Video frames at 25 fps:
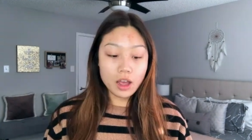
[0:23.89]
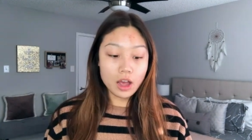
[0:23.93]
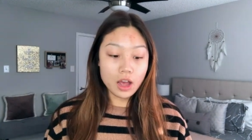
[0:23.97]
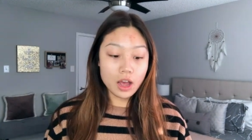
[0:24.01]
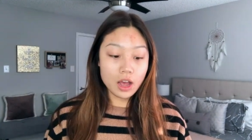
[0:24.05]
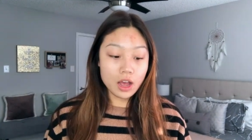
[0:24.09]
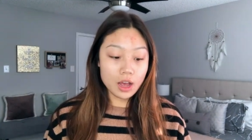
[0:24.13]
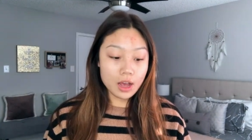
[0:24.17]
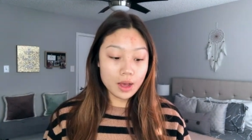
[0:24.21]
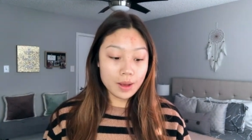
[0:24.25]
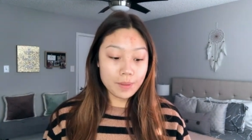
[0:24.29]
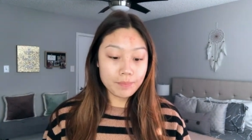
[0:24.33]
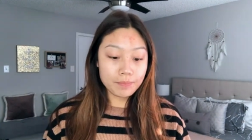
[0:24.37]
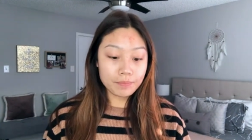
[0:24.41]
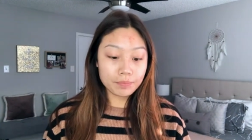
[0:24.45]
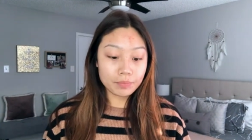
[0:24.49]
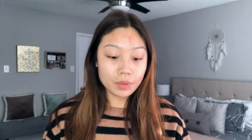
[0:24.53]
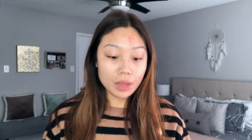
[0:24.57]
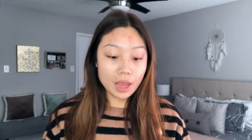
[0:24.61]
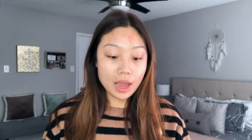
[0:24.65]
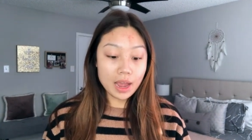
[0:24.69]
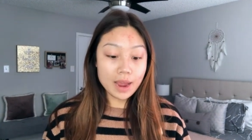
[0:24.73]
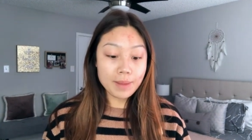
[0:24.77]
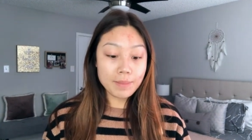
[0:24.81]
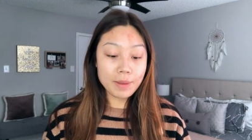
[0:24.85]
Um,
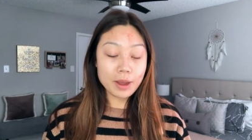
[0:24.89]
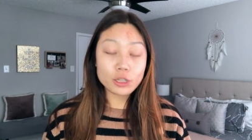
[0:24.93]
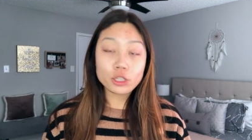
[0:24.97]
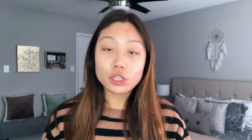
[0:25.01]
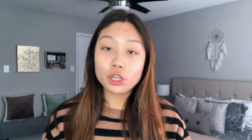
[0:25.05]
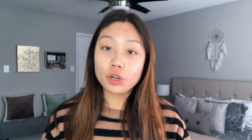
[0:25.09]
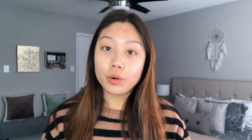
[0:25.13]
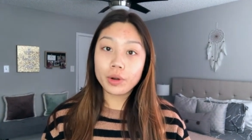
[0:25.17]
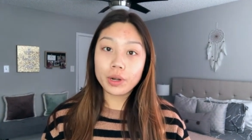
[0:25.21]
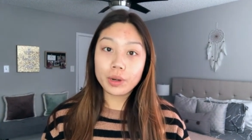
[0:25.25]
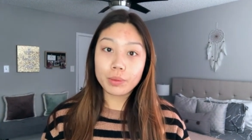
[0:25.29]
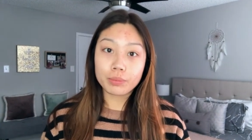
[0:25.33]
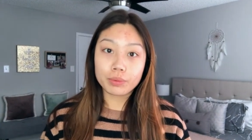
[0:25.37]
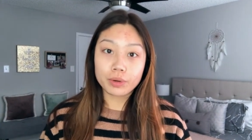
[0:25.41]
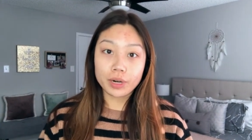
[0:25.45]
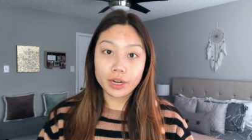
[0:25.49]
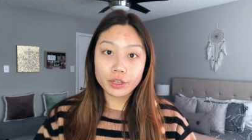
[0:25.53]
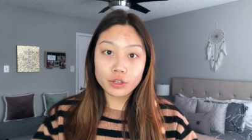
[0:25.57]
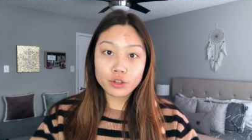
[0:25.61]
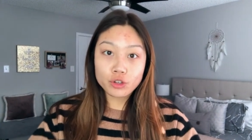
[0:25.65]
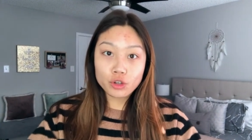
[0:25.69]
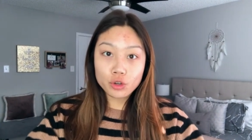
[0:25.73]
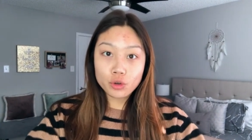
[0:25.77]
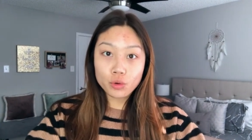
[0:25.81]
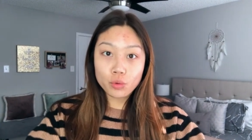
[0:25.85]
I'm actually going to
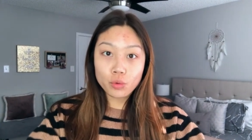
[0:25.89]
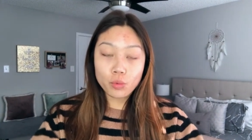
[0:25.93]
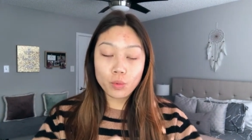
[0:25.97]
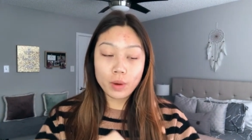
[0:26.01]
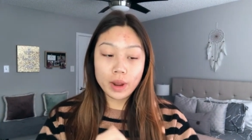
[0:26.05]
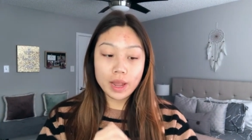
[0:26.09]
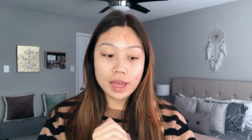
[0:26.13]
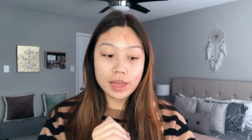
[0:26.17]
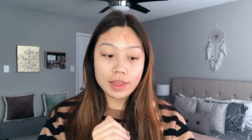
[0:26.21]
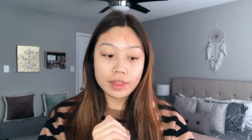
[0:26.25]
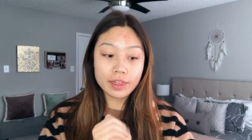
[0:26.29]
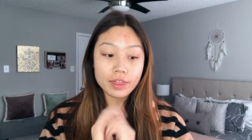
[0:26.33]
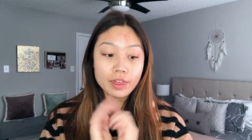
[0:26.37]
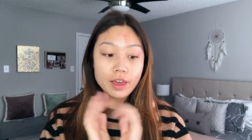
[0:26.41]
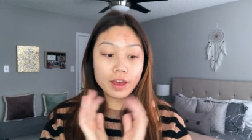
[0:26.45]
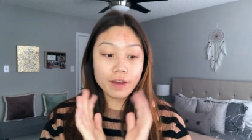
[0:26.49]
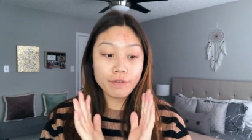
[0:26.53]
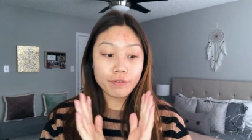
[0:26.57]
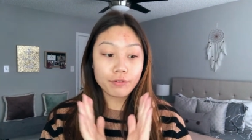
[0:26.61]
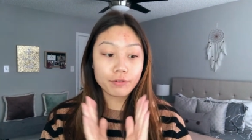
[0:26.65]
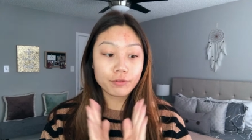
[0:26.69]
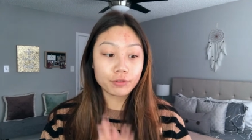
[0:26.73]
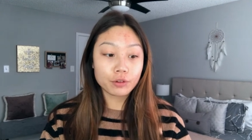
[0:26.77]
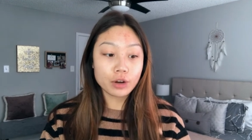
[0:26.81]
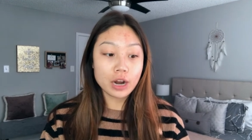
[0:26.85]
brunch with a
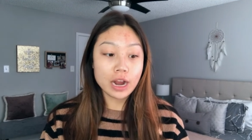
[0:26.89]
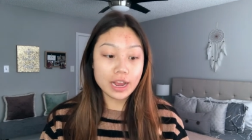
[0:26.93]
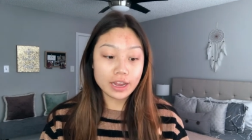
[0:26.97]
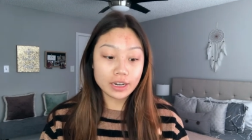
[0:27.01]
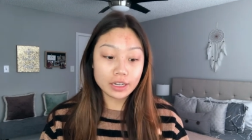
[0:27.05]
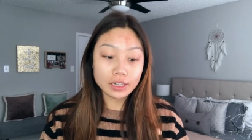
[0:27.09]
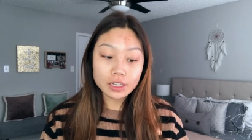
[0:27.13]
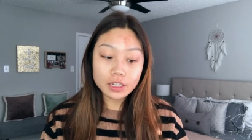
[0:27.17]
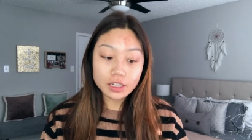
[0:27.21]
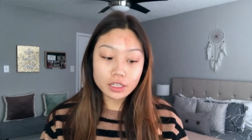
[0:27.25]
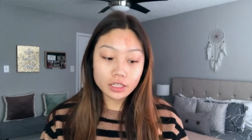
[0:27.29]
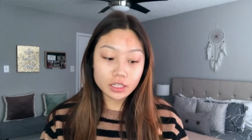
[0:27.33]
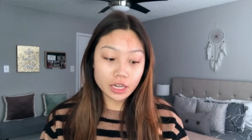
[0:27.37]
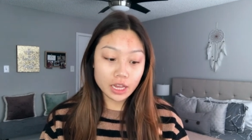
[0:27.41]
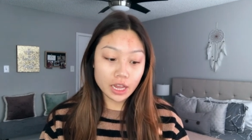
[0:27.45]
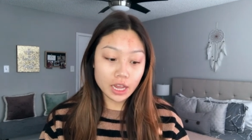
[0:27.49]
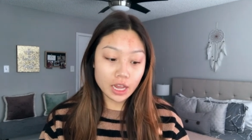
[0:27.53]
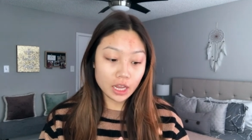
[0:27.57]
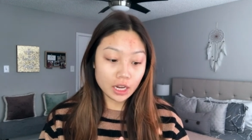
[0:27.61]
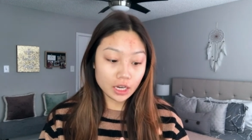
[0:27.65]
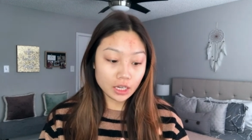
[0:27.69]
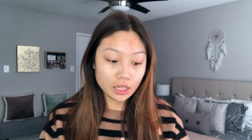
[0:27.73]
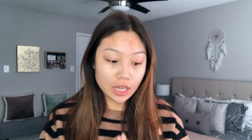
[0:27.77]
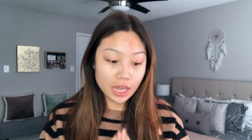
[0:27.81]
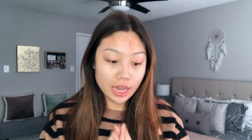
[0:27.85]
friend
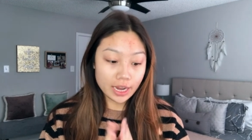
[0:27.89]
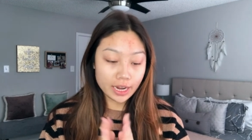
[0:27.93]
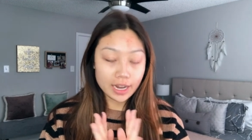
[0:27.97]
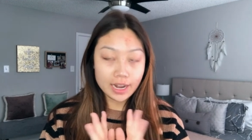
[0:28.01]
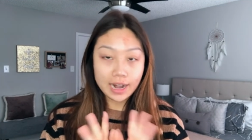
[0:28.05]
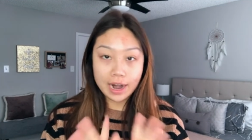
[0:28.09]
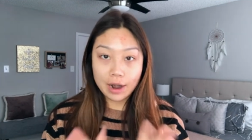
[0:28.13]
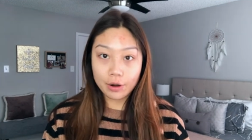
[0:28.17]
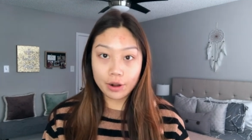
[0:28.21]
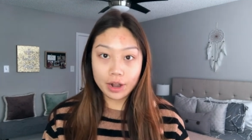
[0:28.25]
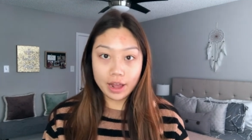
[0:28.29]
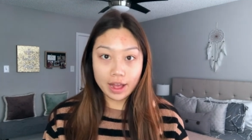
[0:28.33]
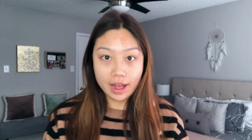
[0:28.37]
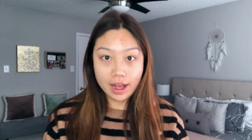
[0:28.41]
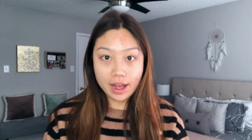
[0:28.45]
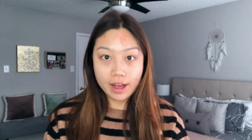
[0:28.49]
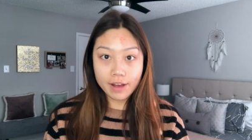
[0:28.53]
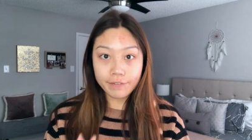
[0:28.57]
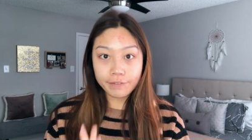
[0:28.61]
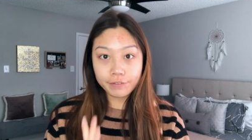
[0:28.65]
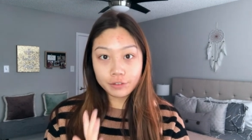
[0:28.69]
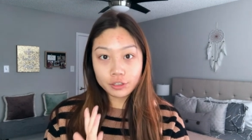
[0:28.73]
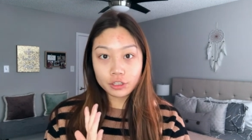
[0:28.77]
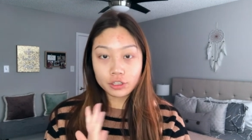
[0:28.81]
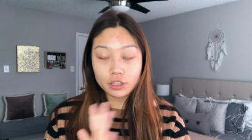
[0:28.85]
in like an hour and a
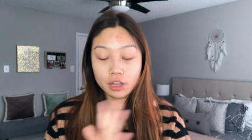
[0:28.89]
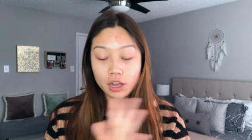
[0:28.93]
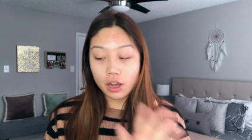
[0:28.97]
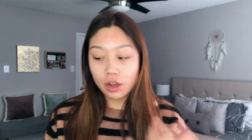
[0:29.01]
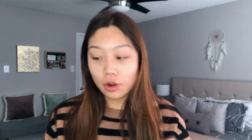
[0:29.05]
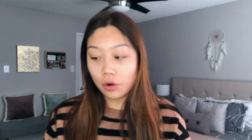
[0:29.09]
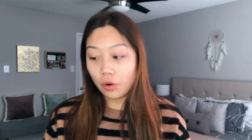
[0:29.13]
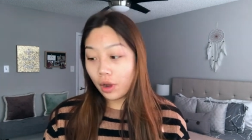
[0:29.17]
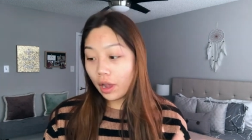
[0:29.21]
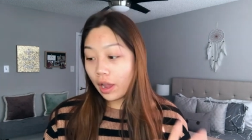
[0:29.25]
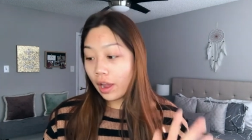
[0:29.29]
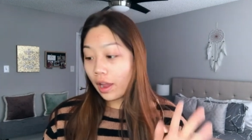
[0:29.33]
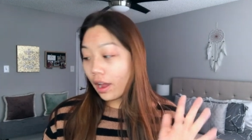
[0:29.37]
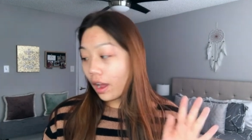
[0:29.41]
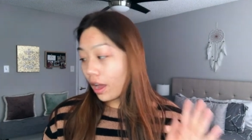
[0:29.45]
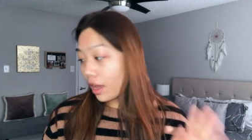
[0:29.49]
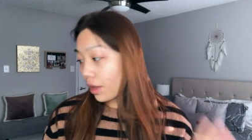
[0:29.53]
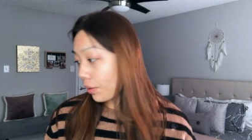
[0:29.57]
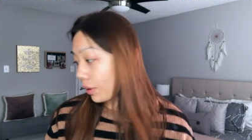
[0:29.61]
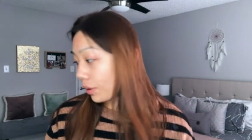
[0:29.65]
half, so I